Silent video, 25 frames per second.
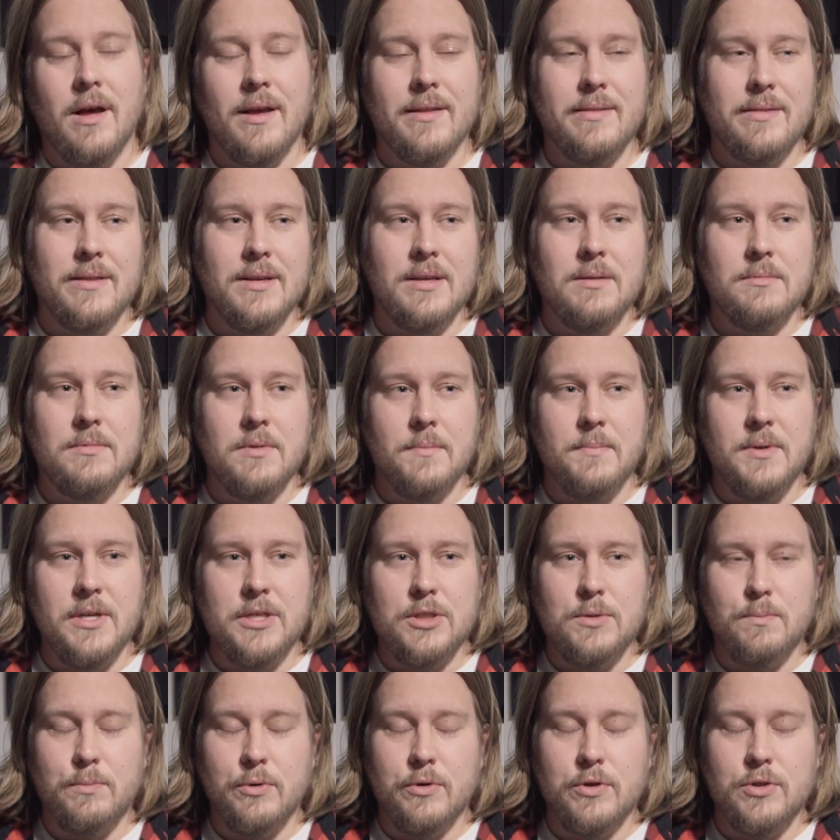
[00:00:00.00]
think the
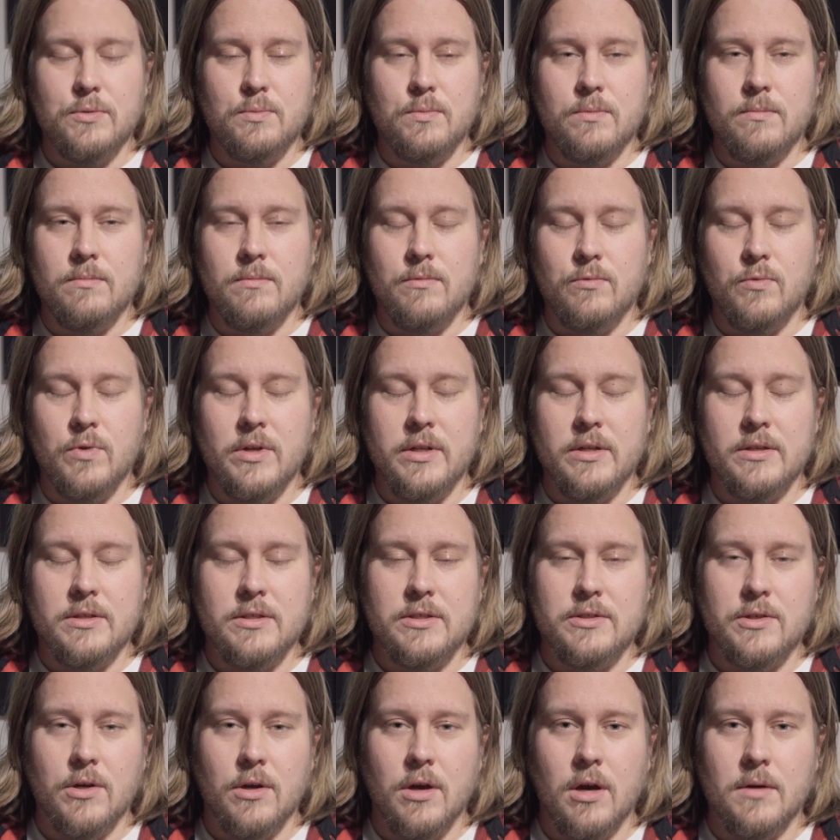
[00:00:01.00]
Beach Boys really
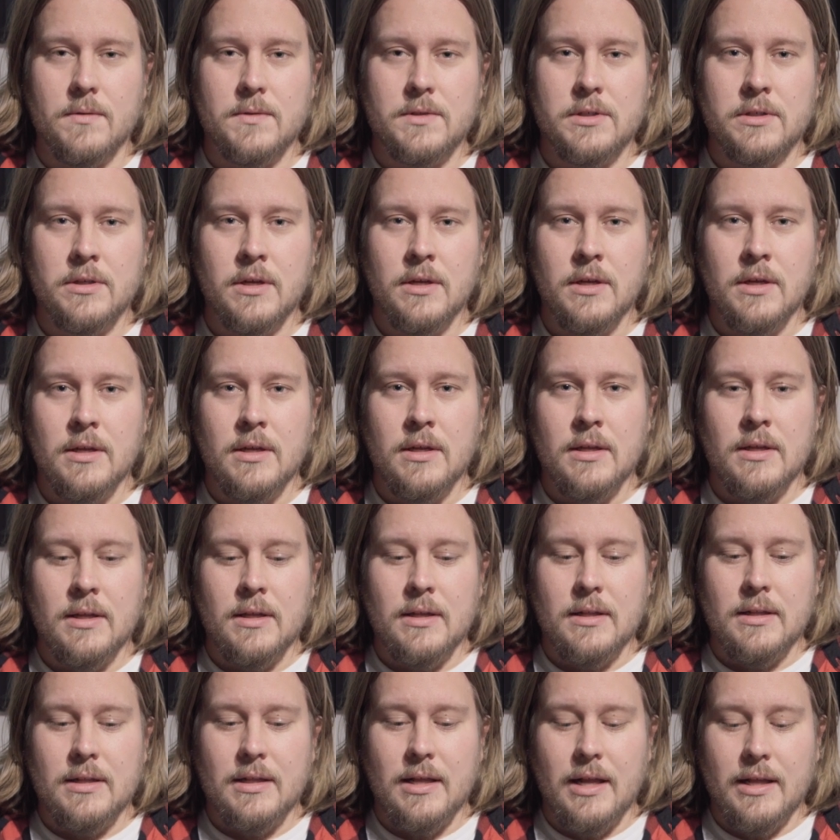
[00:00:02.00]
deserves
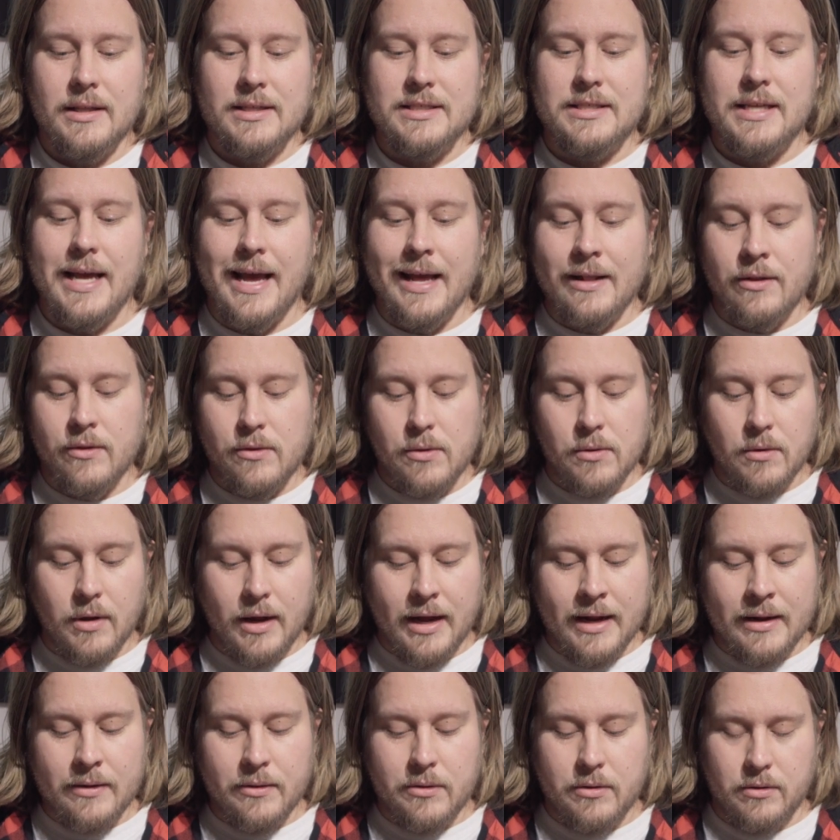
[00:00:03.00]
this
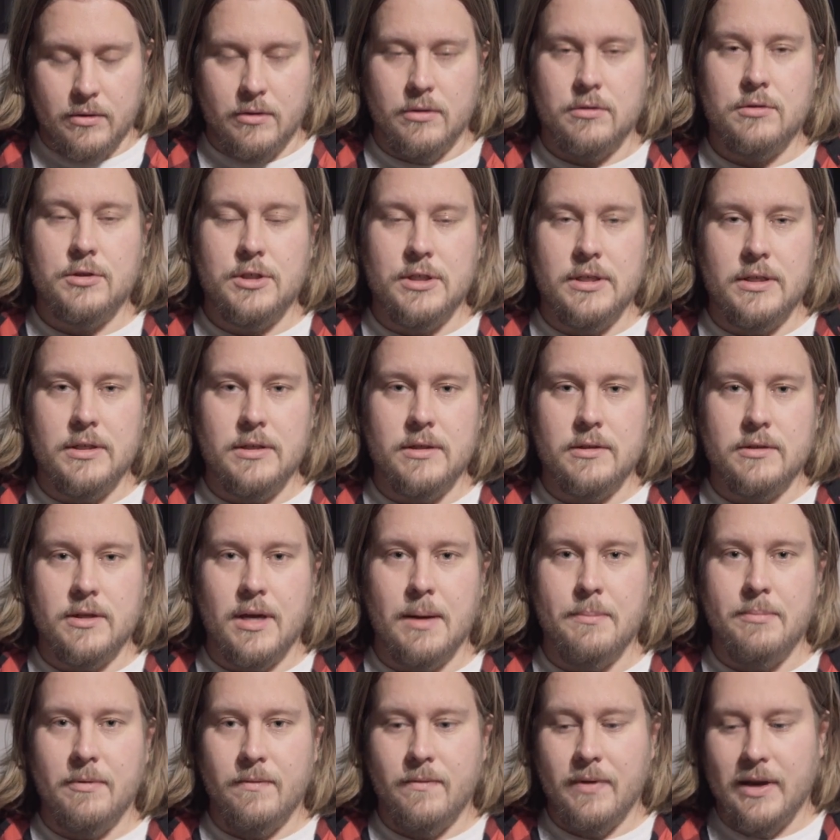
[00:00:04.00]
anthology
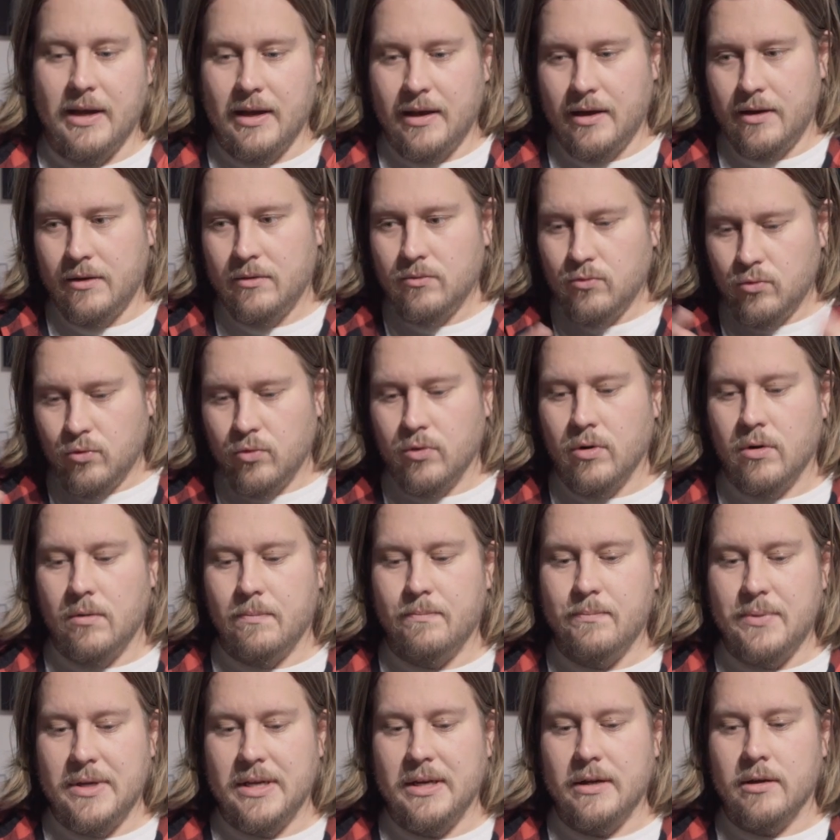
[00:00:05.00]
type of a, you know,
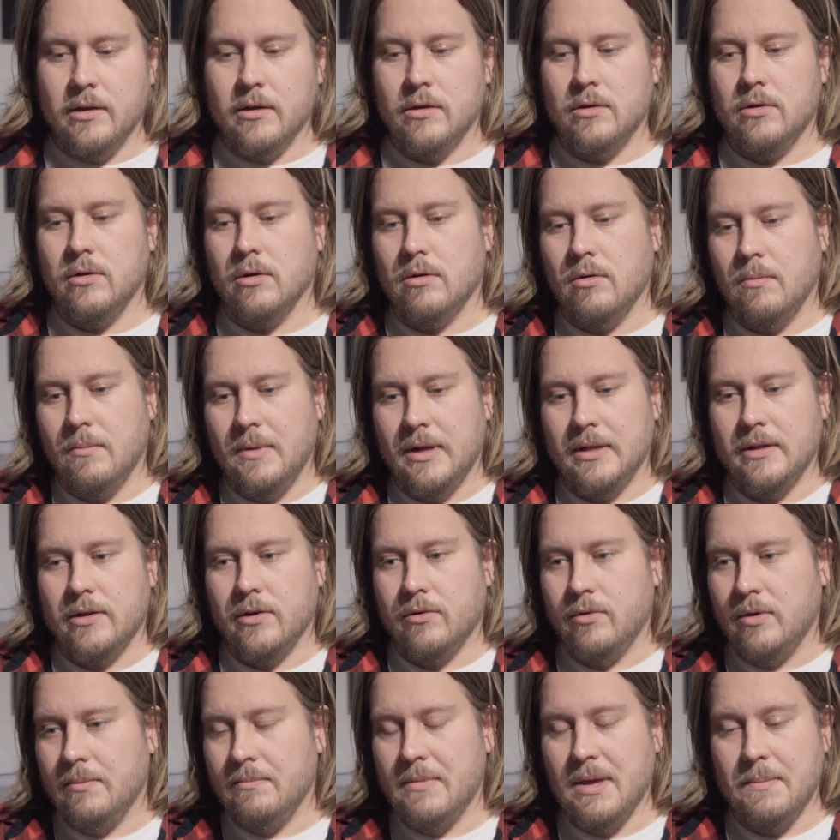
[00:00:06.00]
big
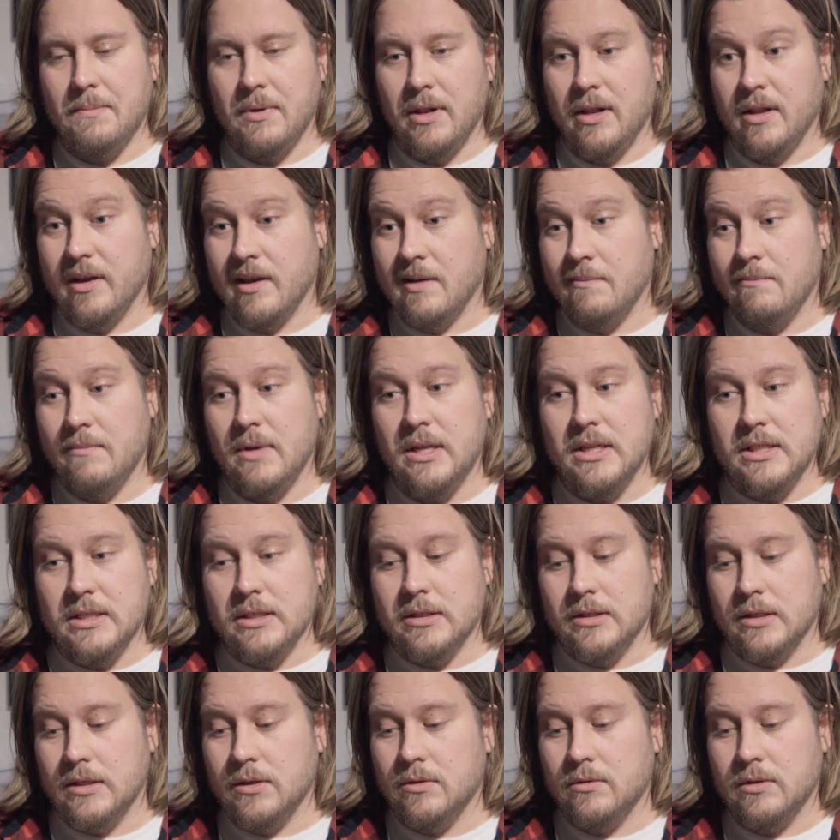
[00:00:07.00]
documentary, maybe like a
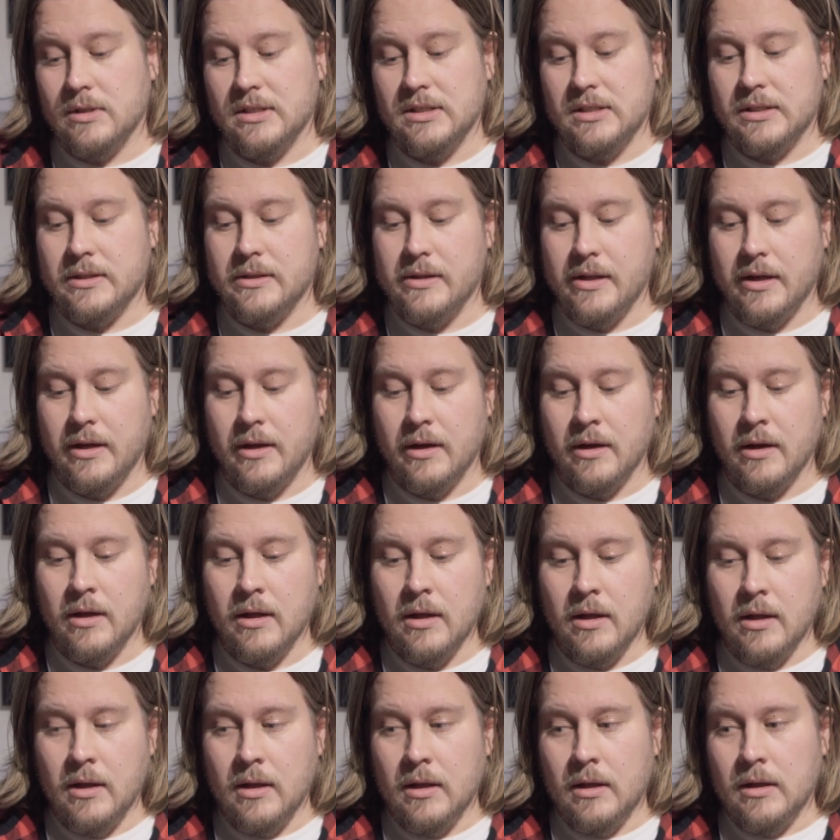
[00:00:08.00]
mini-series thing,
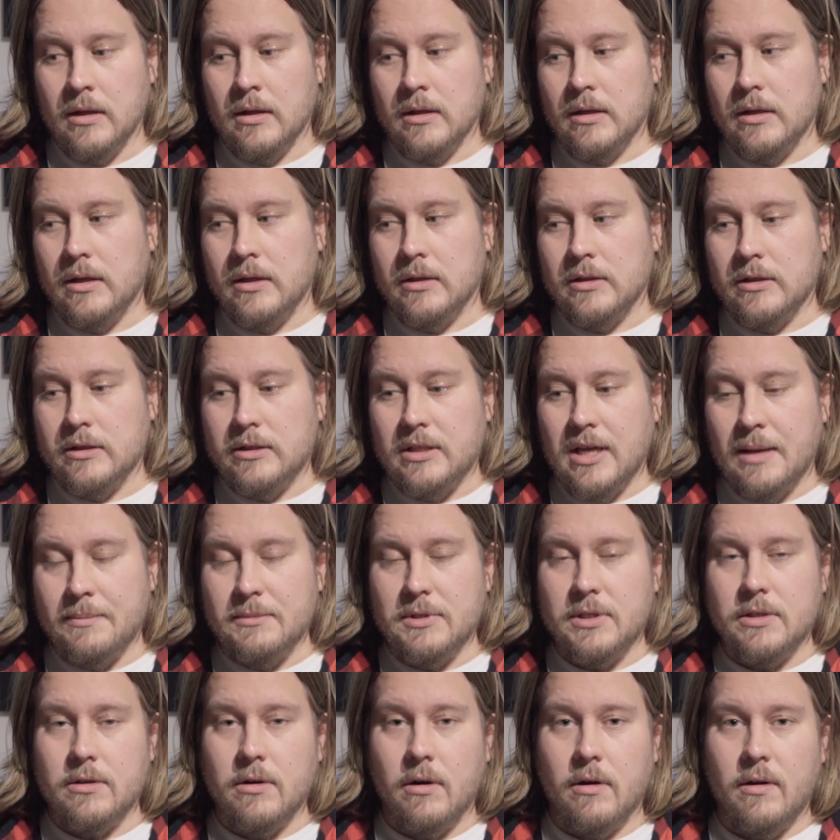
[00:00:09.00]
in the same
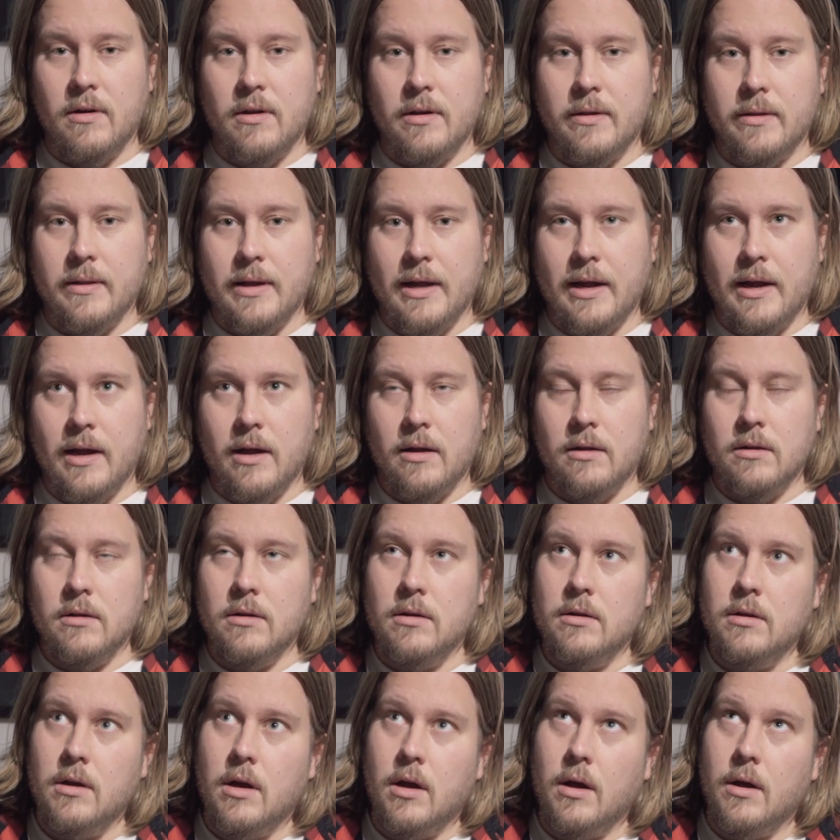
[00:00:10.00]
style that
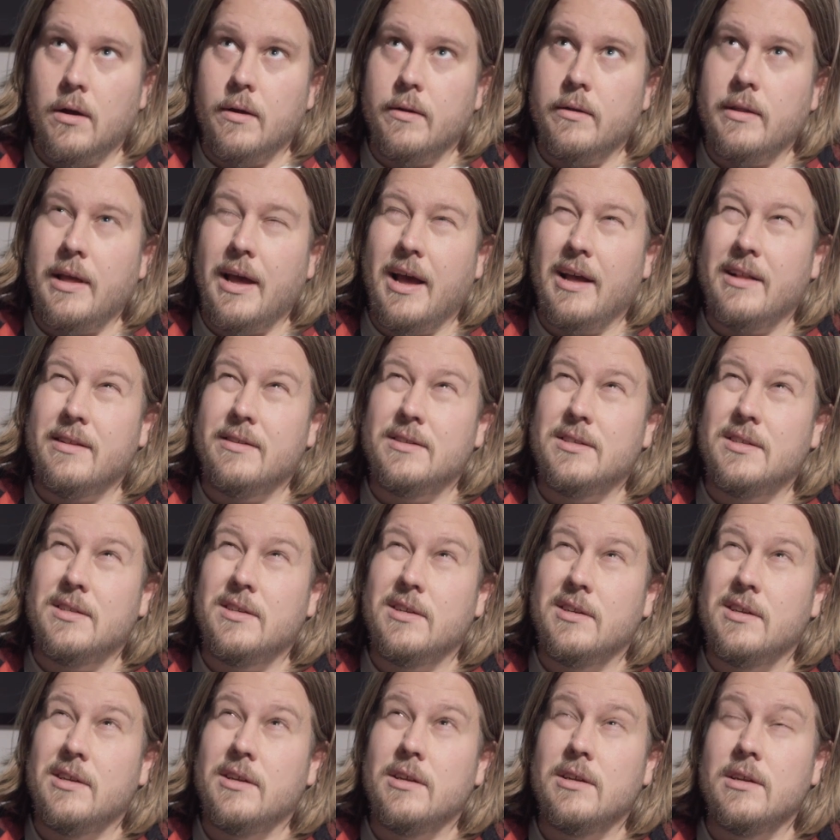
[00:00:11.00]

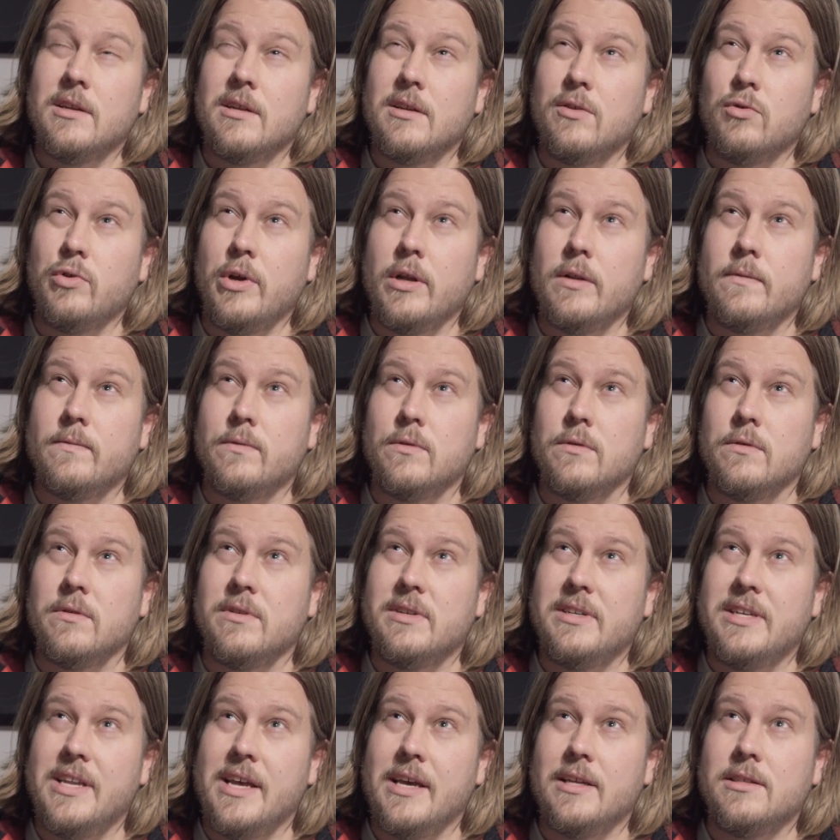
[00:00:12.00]
that Grateful
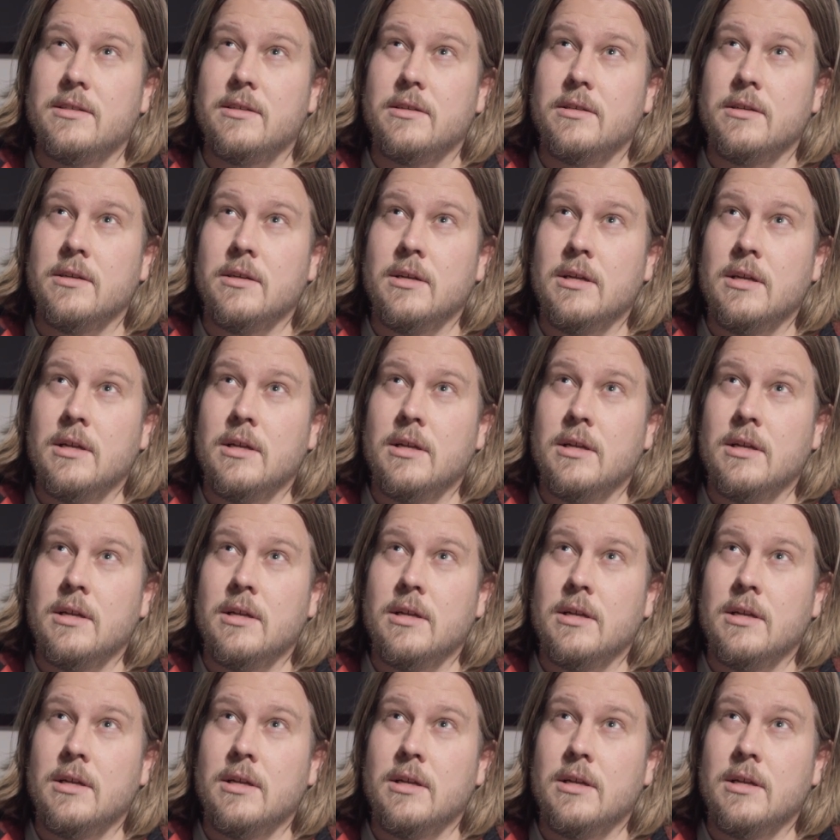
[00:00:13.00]
Dead